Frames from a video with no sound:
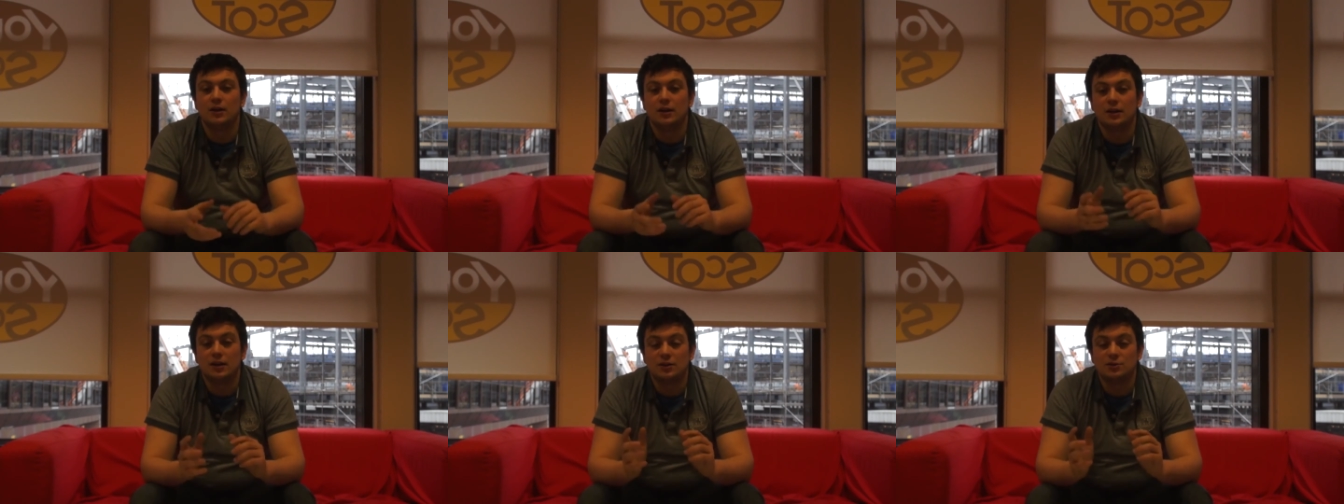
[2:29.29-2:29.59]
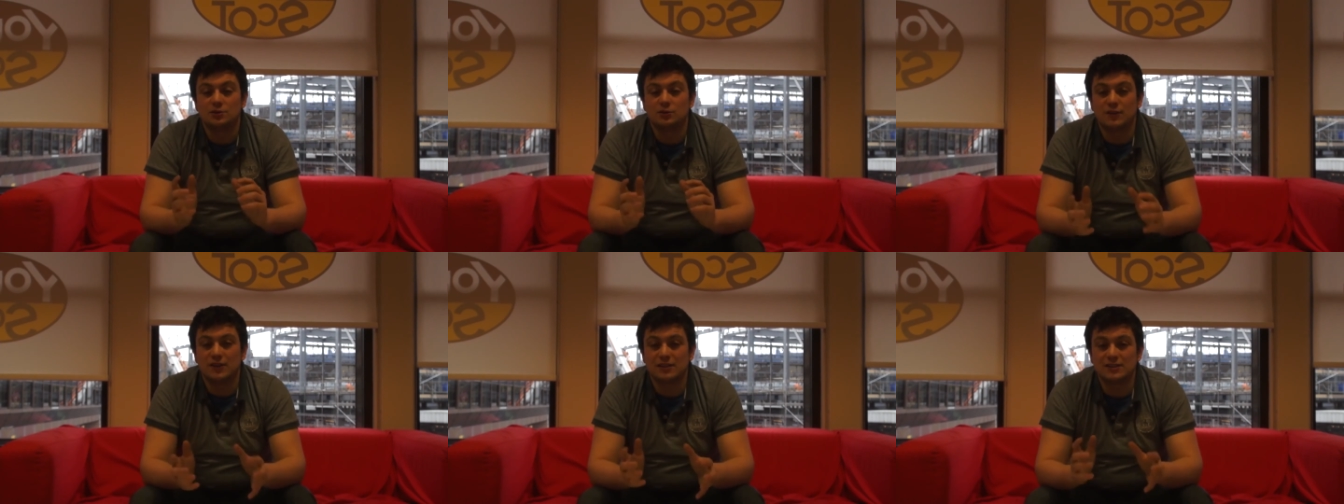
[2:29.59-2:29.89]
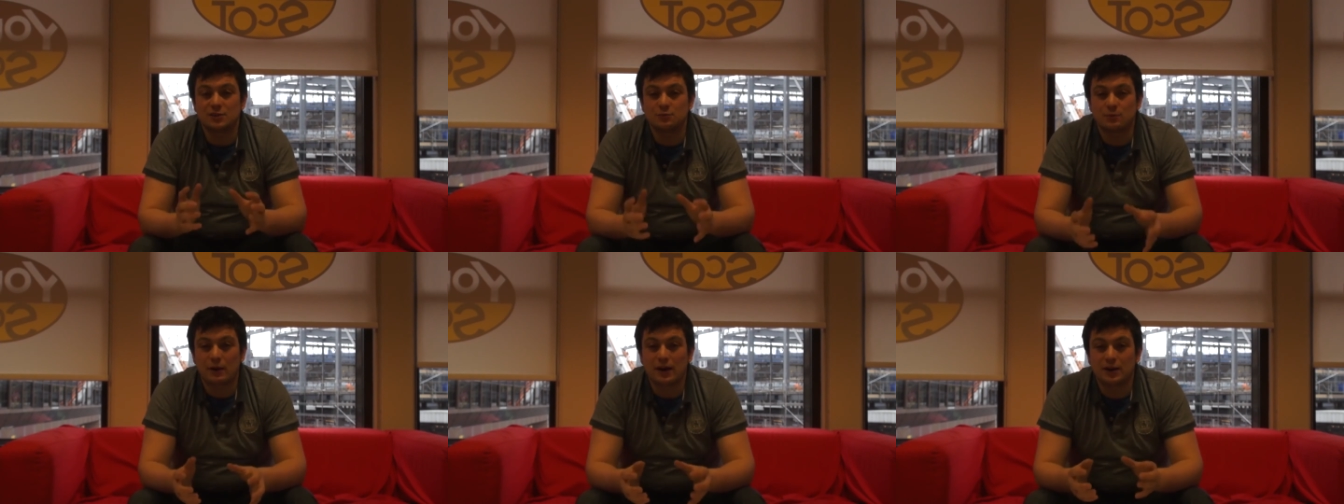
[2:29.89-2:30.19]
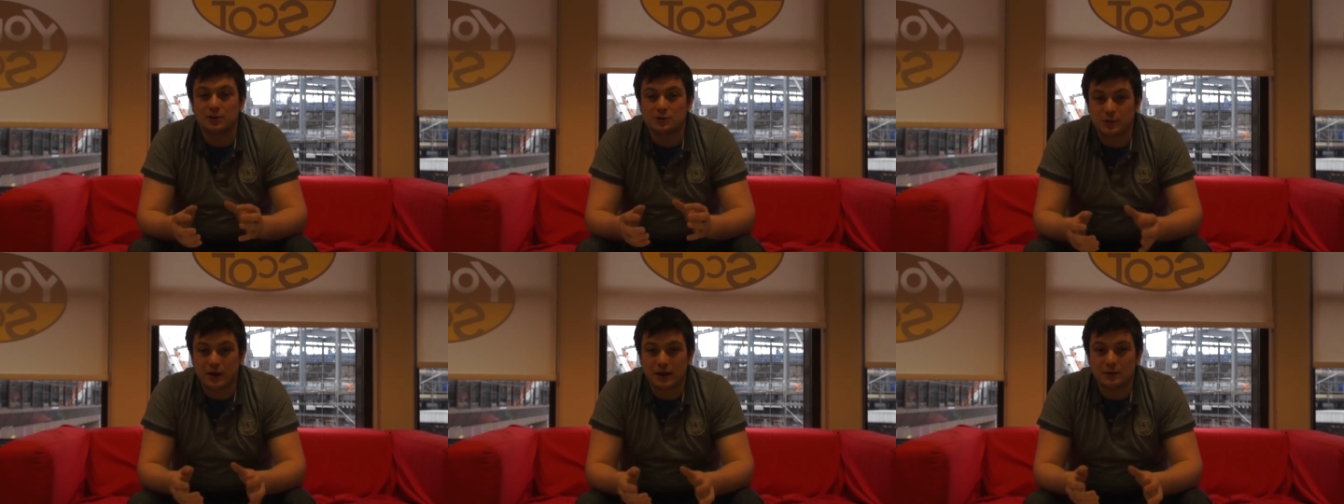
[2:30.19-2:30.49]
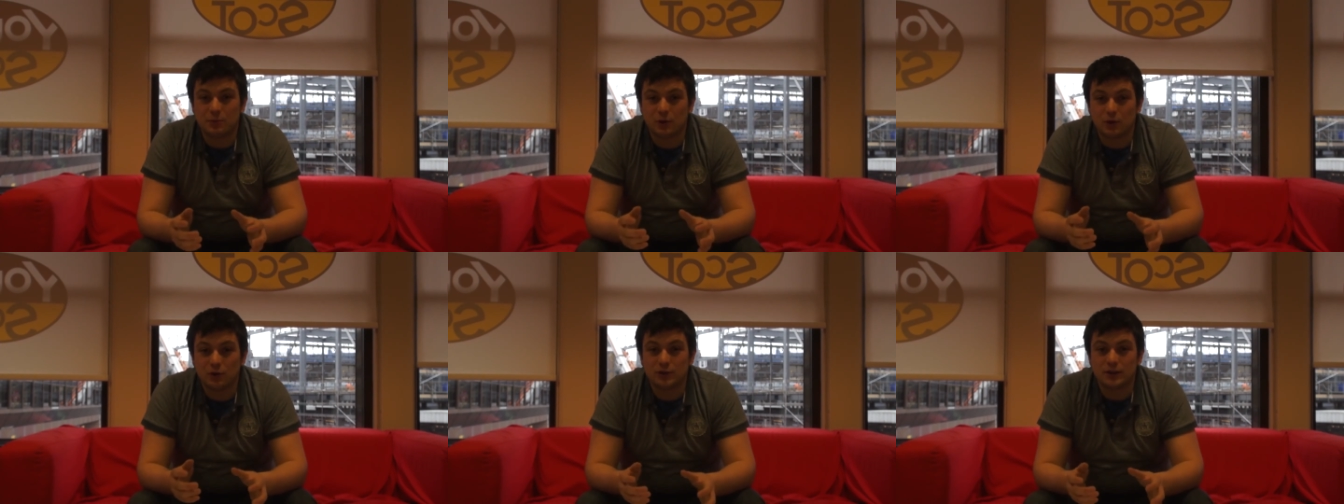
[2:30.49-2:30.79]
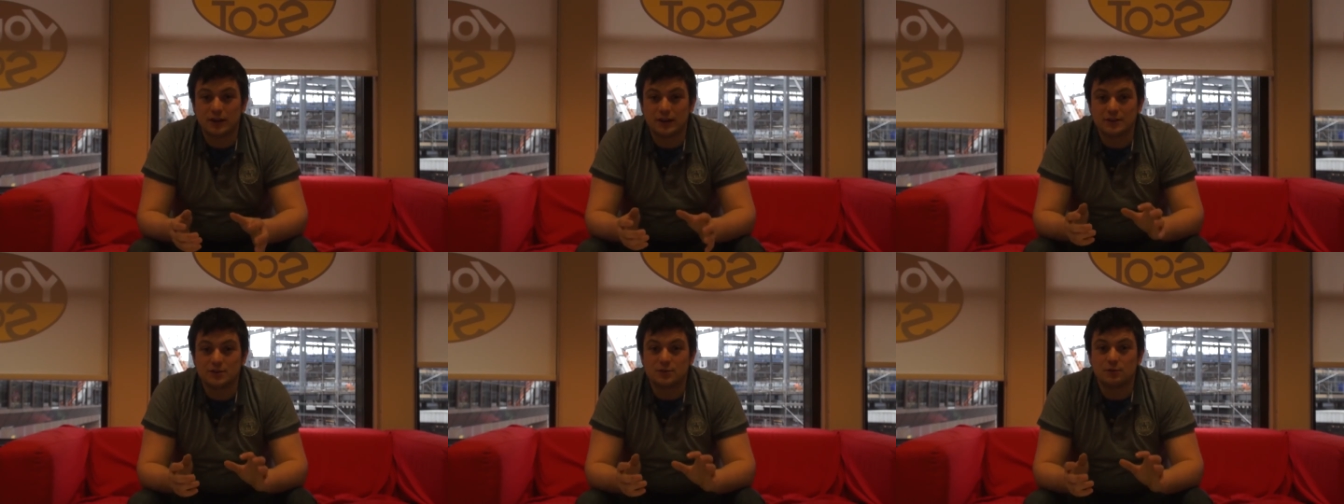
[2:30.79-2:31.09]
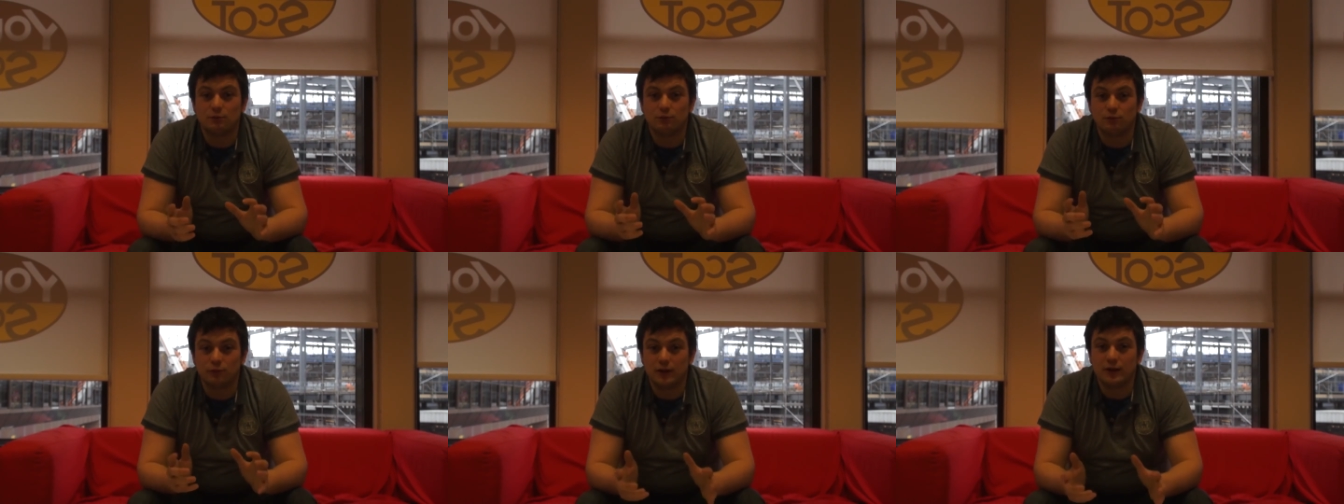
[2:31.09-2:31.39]
So this is why a tripod is
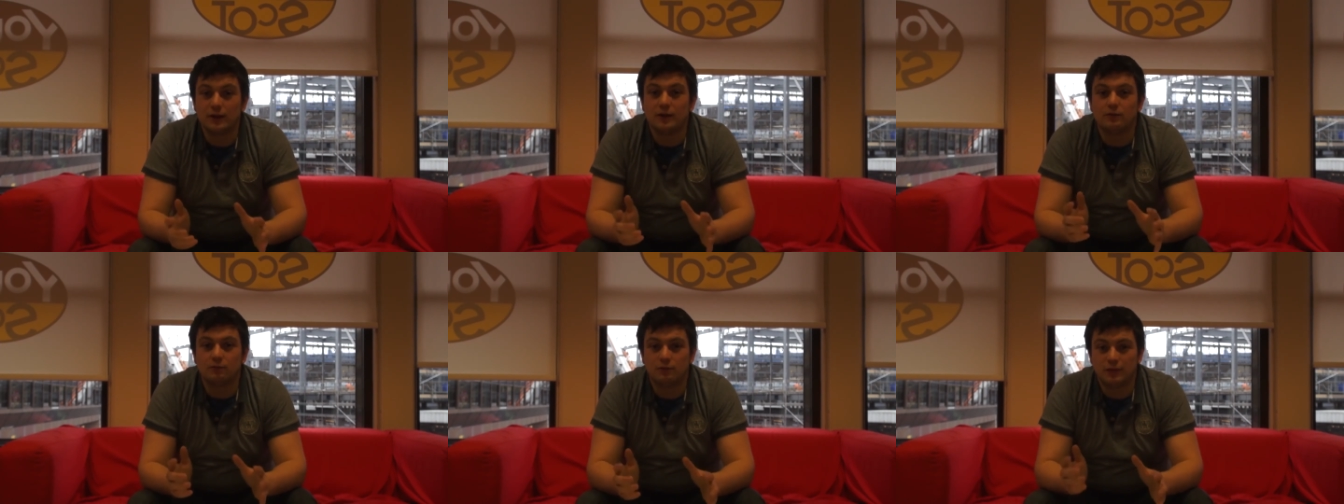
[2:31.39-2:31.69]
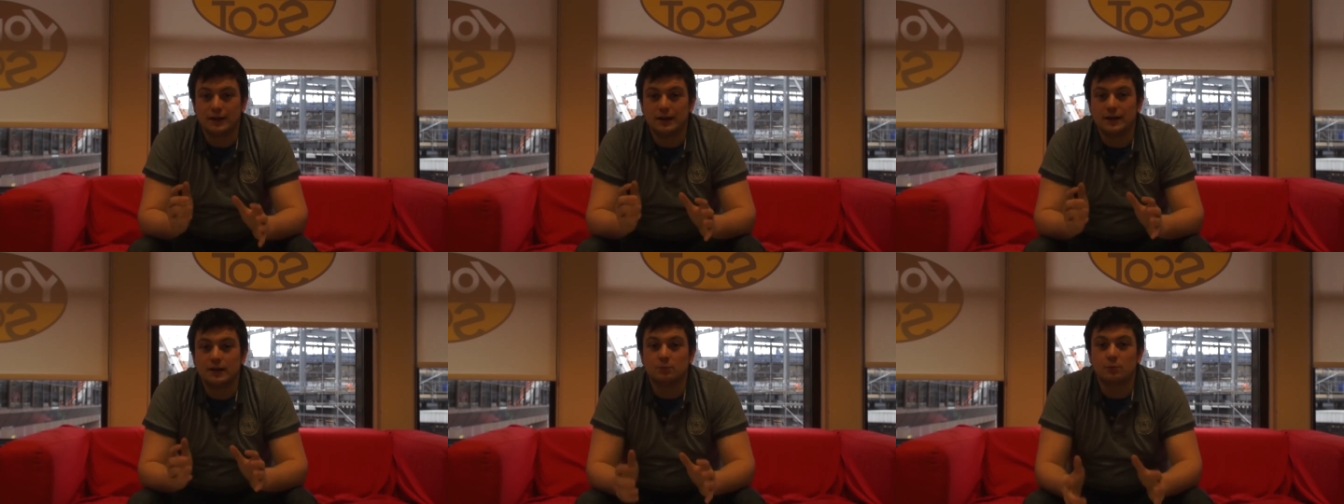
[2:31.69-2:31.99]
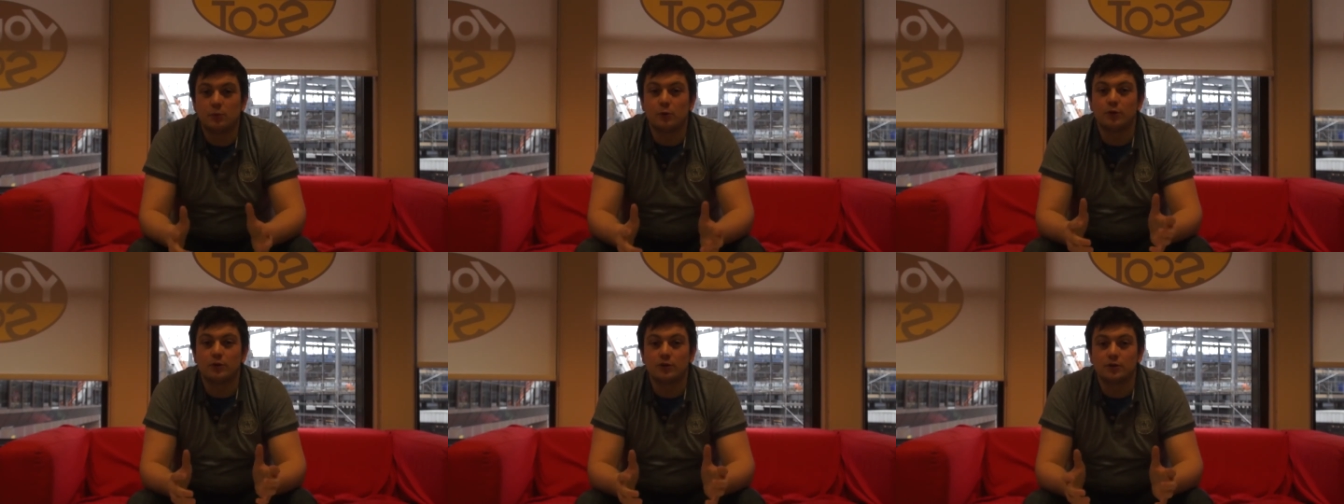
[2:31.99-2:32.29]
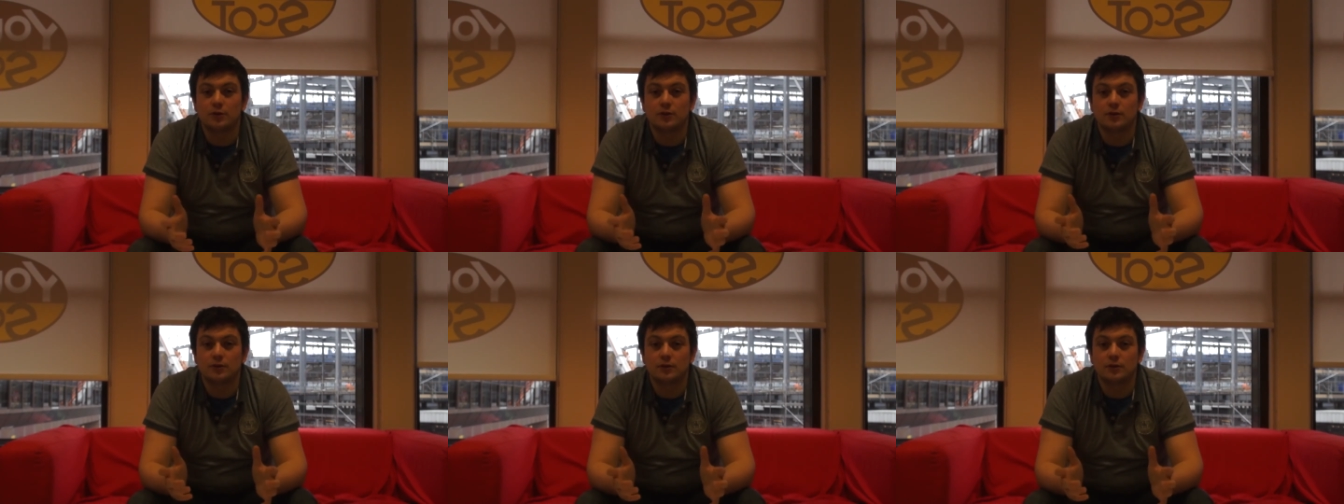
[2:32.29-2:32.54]
really important.